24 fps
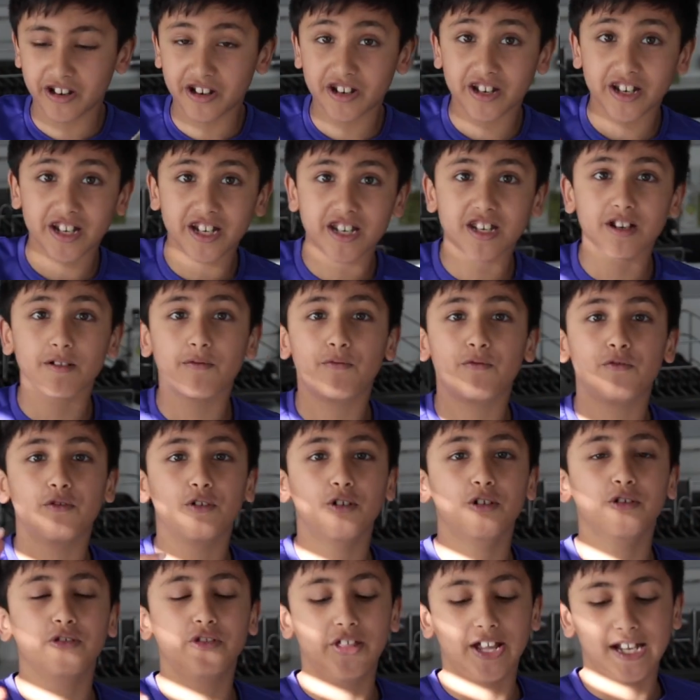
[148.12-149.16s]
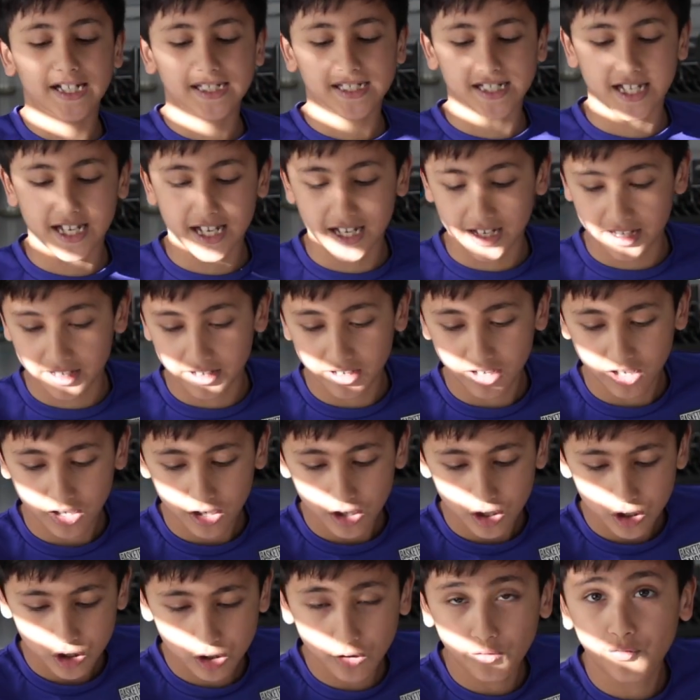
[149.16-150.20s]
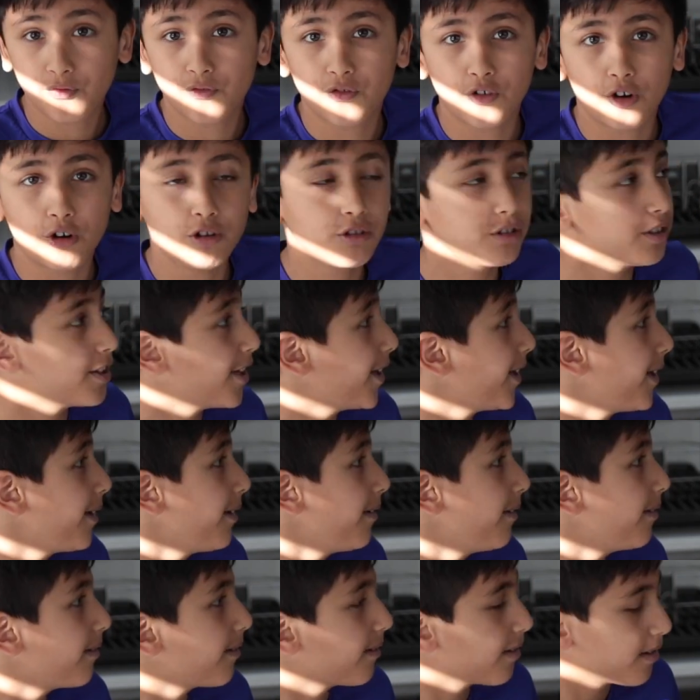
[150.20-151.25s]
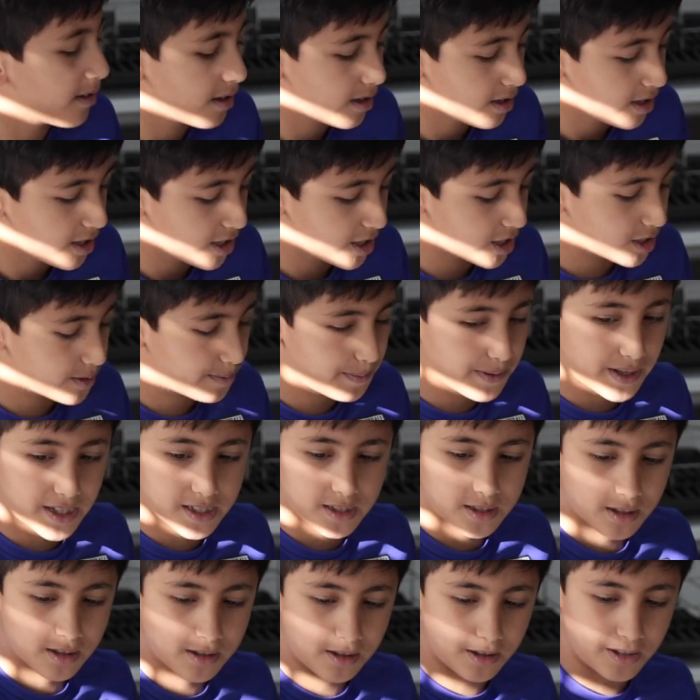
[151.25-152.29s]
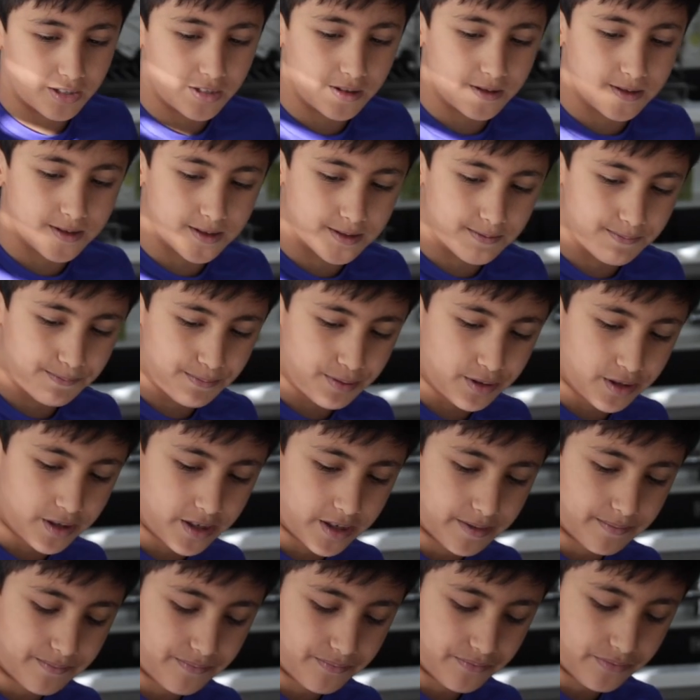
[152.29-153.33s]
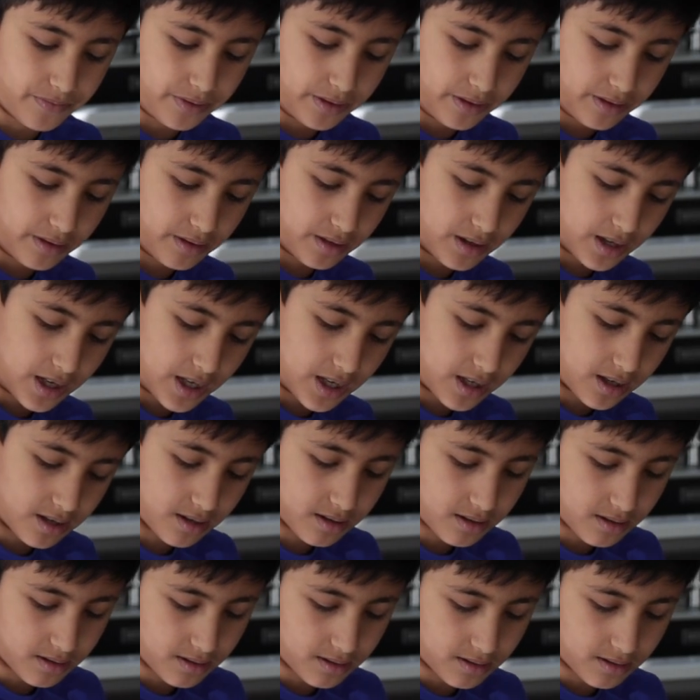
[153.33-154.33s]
you need to fold this in. So folding is basically you just put it in